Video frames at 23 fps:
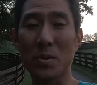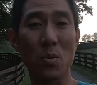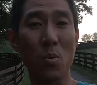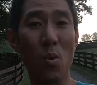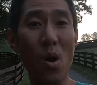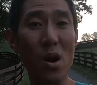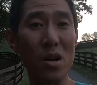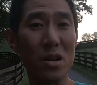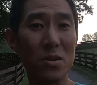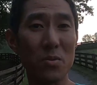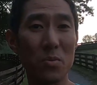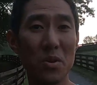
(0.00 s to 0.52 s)

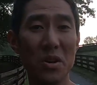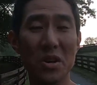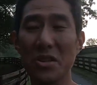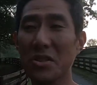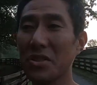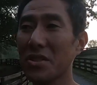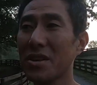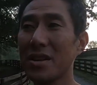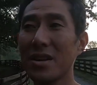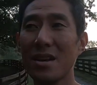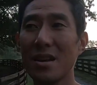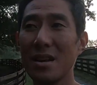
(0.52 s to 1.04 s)
walking with,
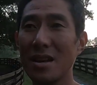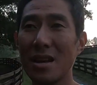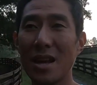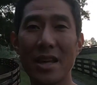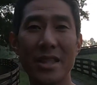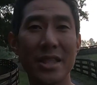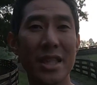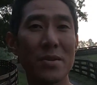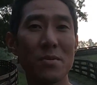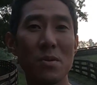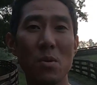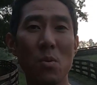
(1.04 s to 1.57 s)

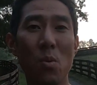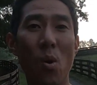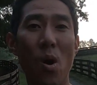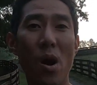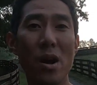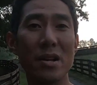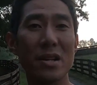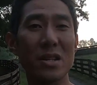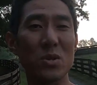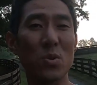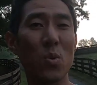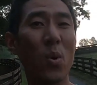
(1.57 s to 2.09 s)
and they were
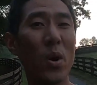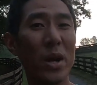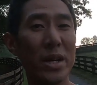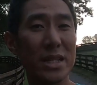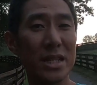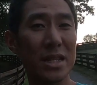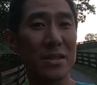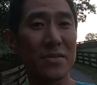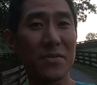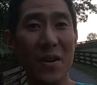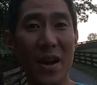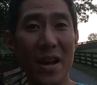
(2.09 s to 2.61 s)
walking
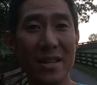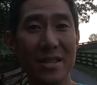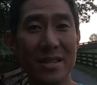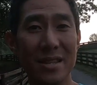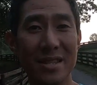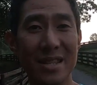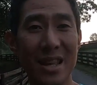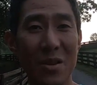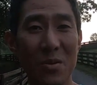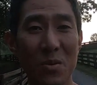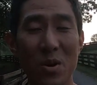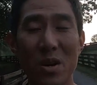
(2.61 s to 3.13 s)
twice as fast
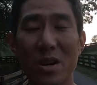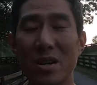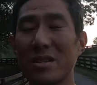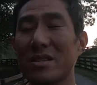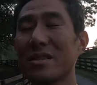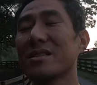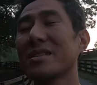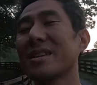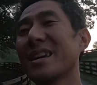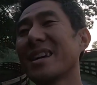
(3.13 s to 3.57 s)
as I was.